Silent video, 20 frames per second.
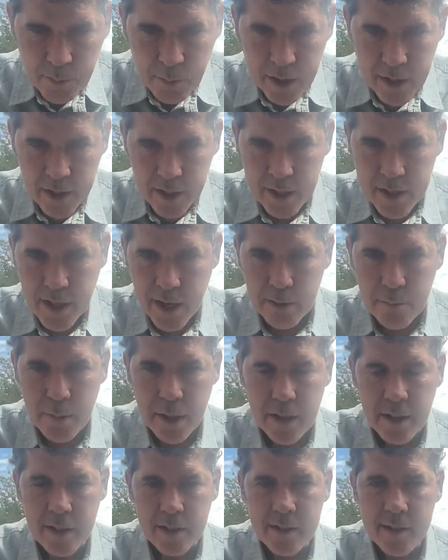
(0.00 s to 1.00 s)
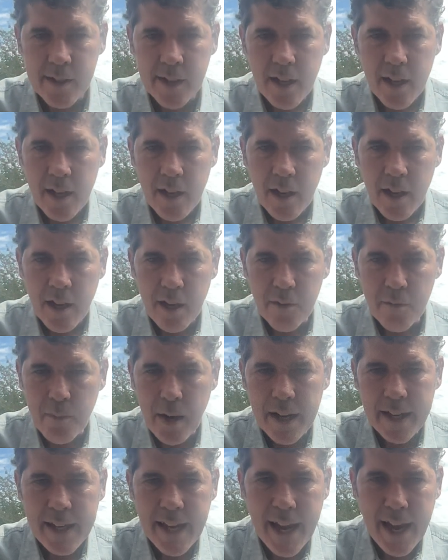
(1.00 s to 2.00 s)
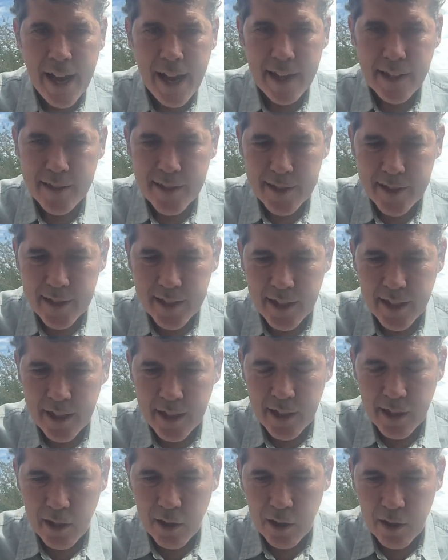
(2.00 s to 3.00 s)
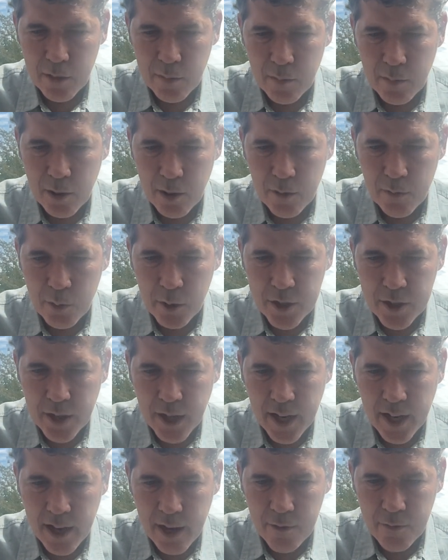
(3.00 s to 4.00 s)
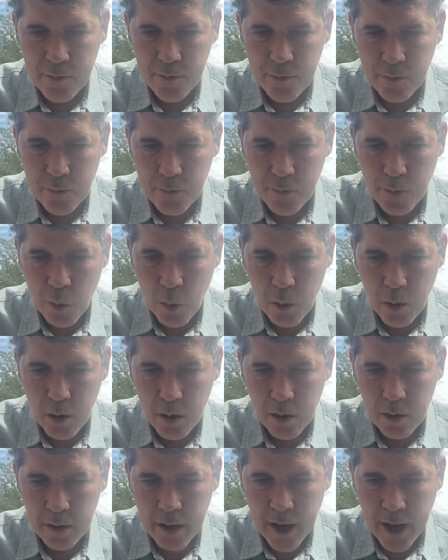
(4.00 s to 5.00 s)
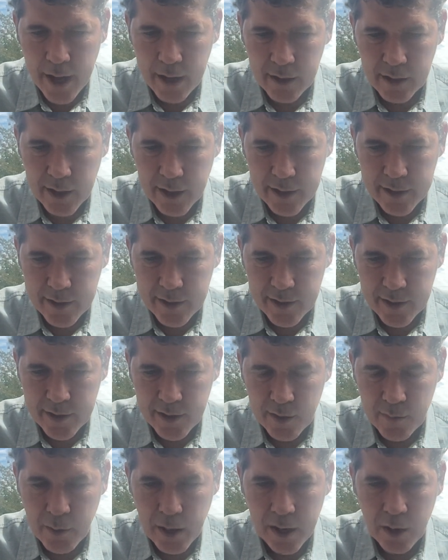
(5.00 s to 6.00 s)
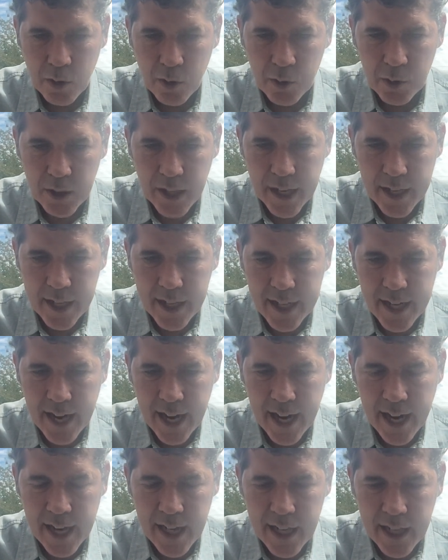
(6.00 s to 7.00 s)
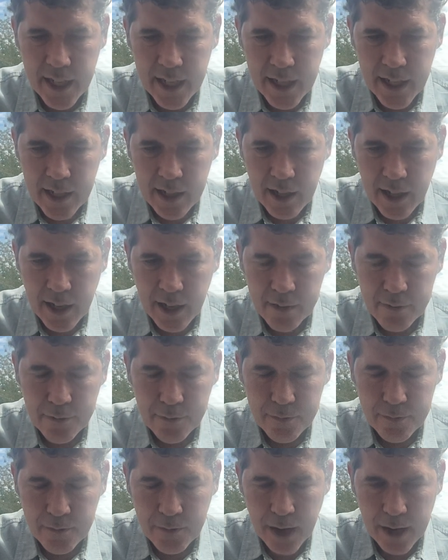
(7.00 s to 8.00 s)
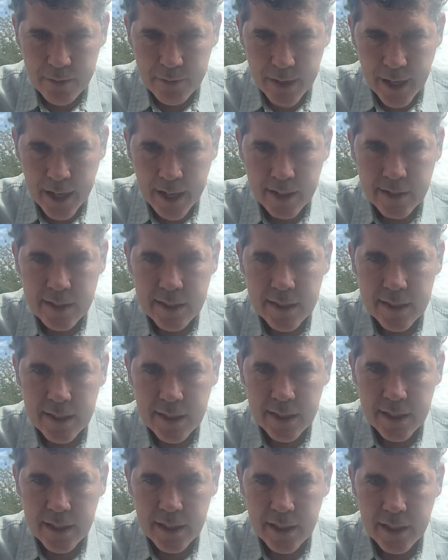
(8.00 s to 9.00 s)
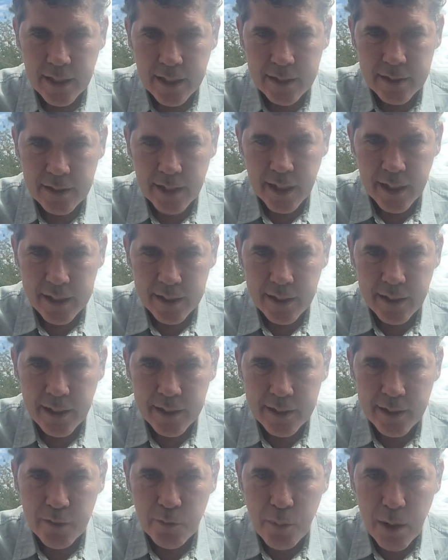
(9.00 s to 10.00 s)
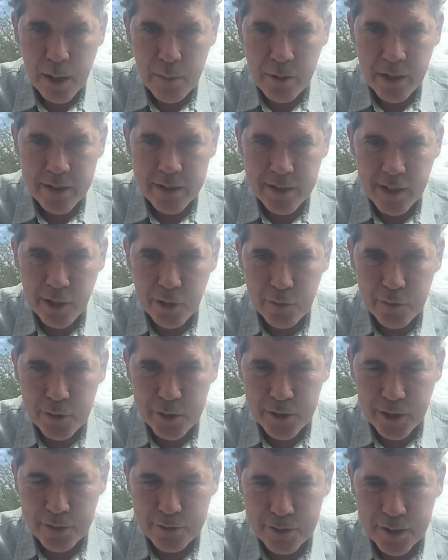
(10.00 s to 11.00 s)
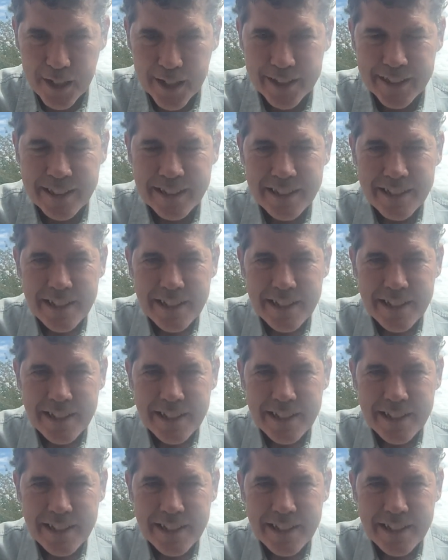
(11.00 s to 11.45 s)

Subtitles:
I'm hitting 10 minutes, of my cats, of which I have 4 adolescents and my old lady cat. I have 5 cats, and I live by myself, as I've said.